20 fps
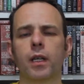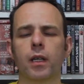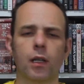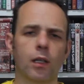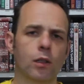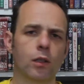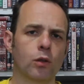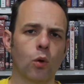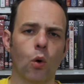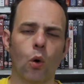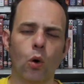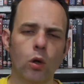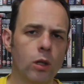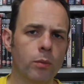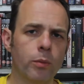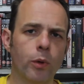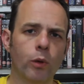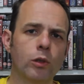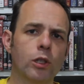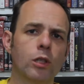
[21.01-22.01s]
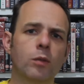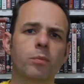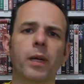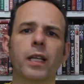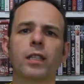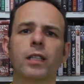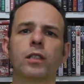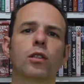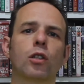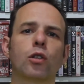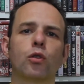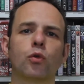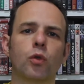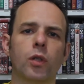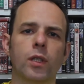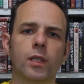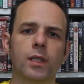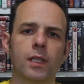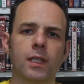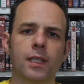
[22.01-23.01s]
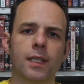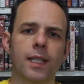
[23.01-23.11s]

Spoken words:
is all about Spencer Tracy's